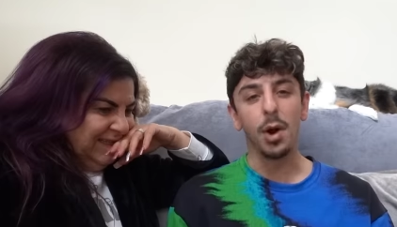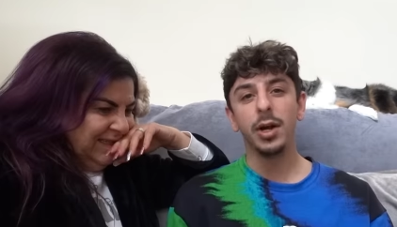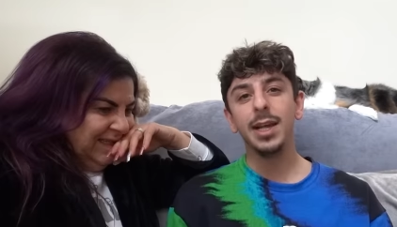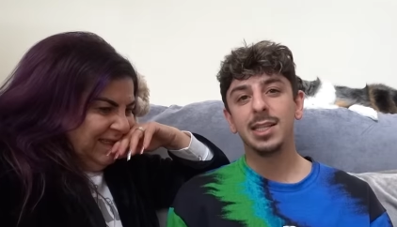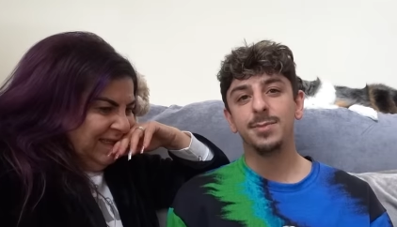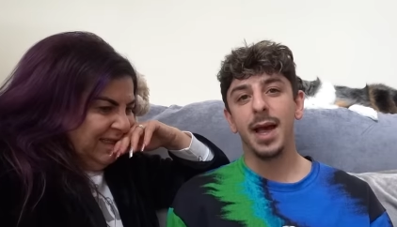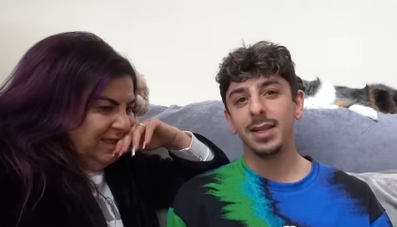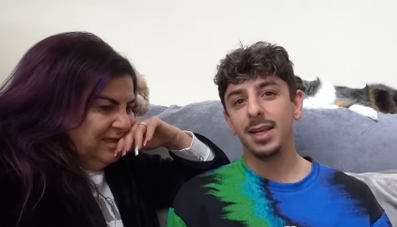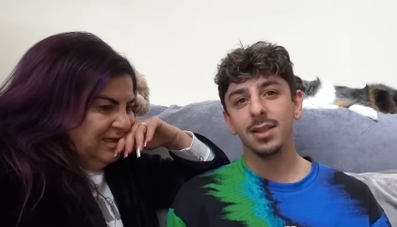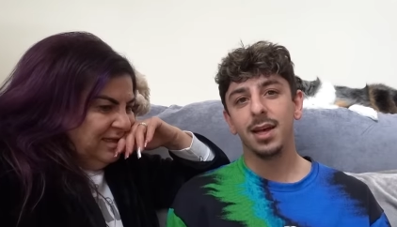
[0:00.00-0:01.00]
Speaker 1: I'm already
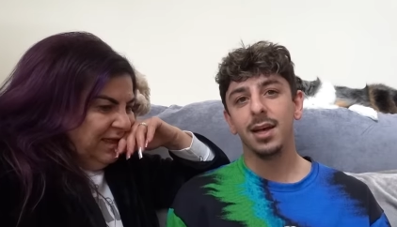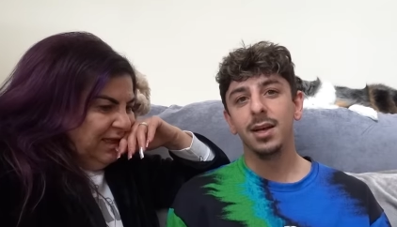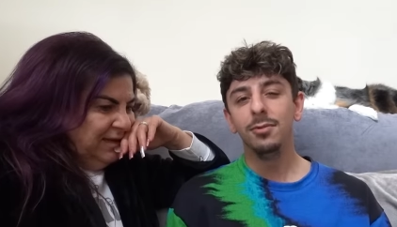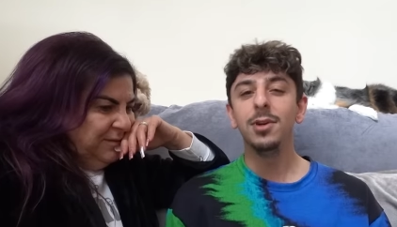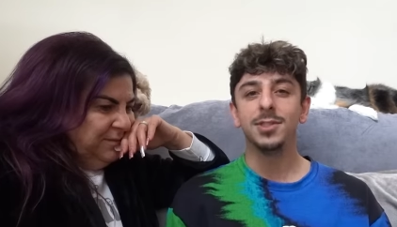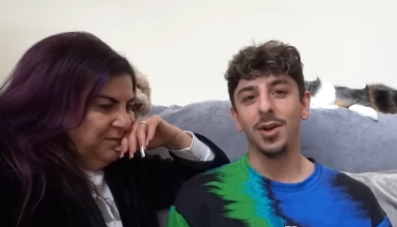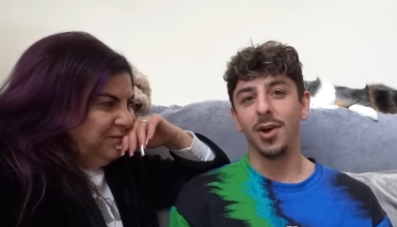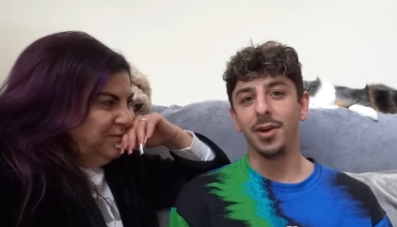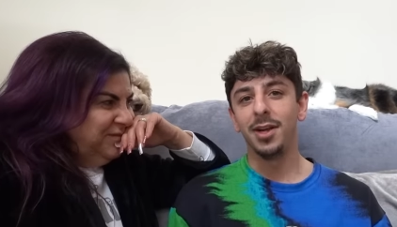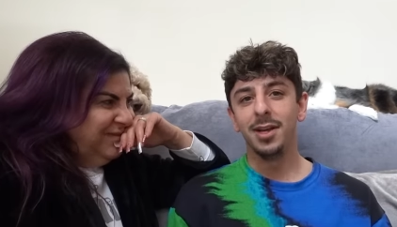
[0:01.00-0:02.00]
expecting the, we're
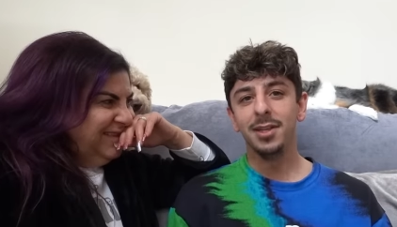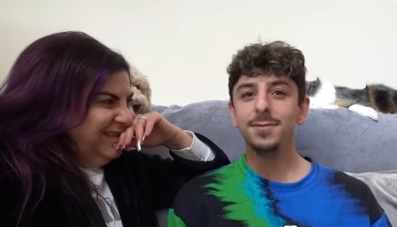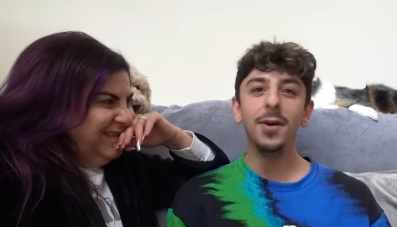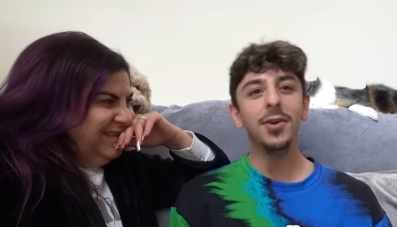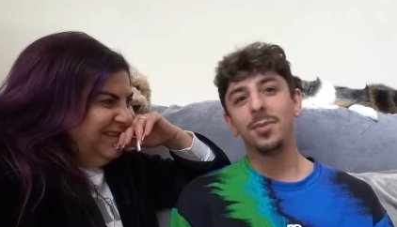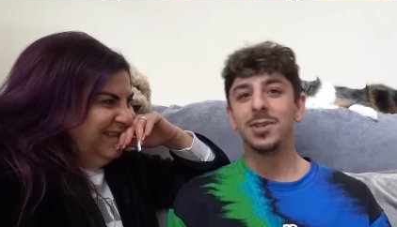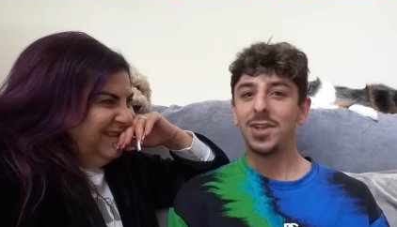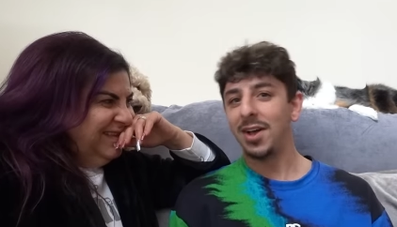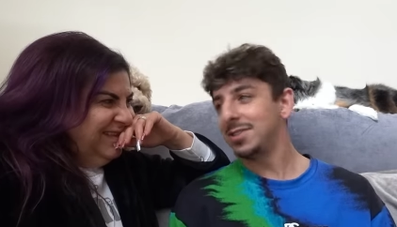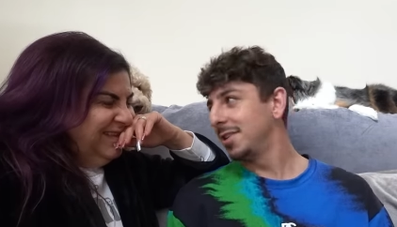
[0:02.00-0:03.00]
sorry, this phone number is
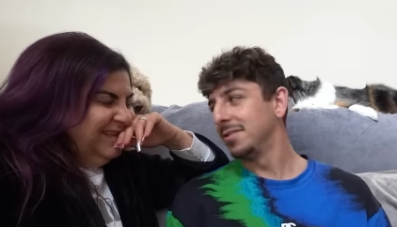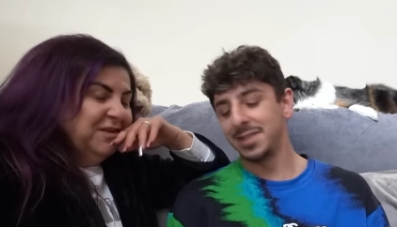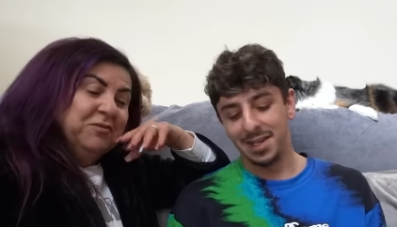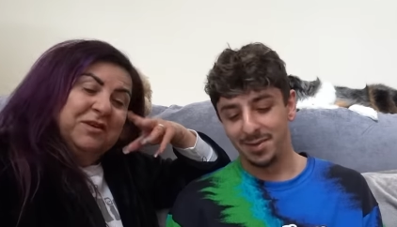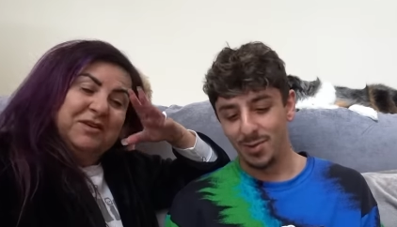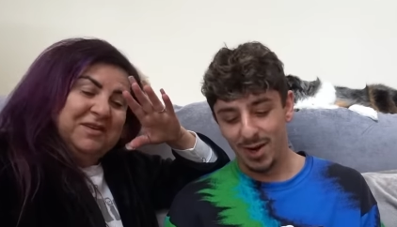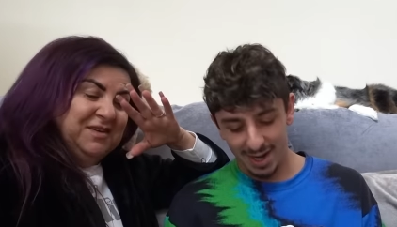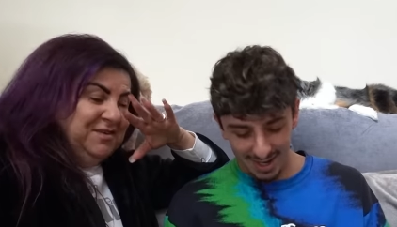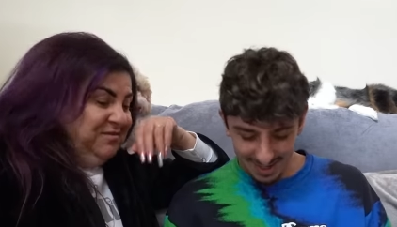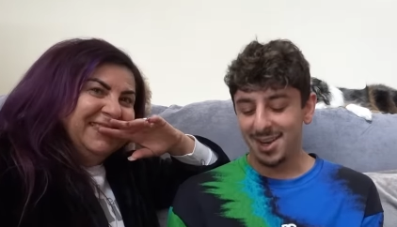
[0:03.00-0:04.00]
not in service anymore. We don't
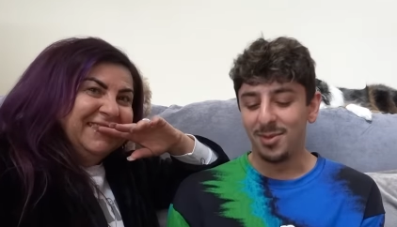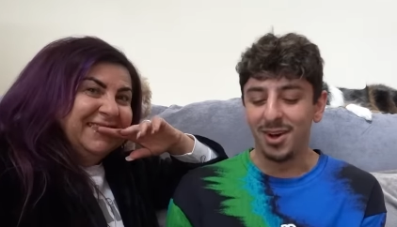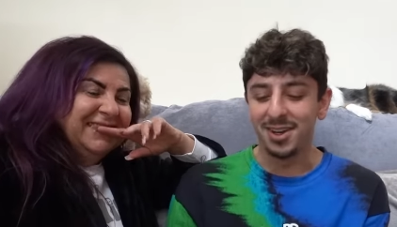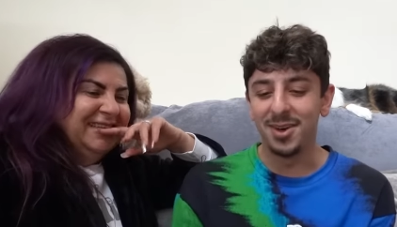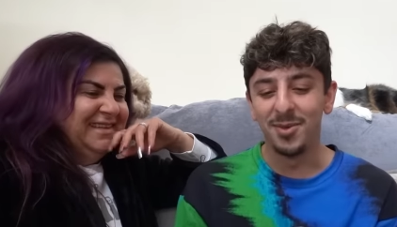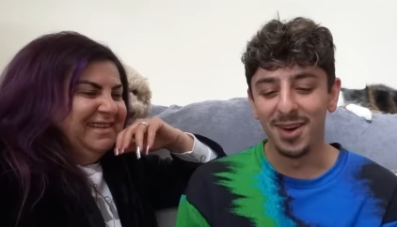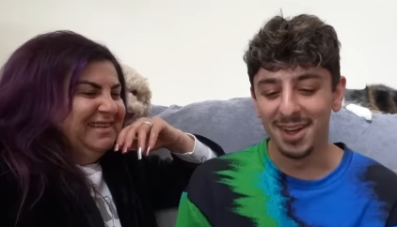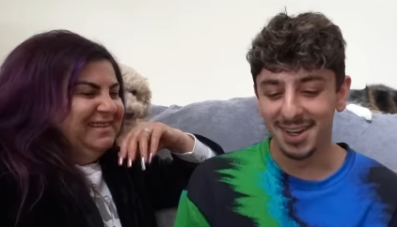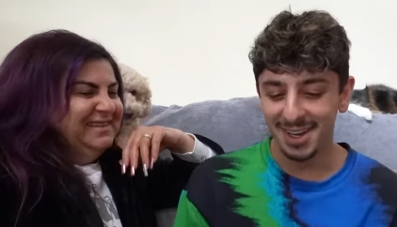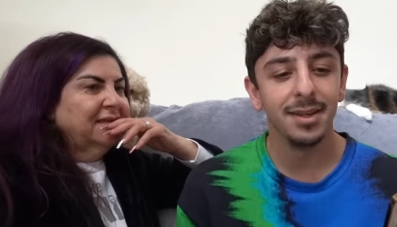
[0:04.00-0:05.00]
know. Come on, come on.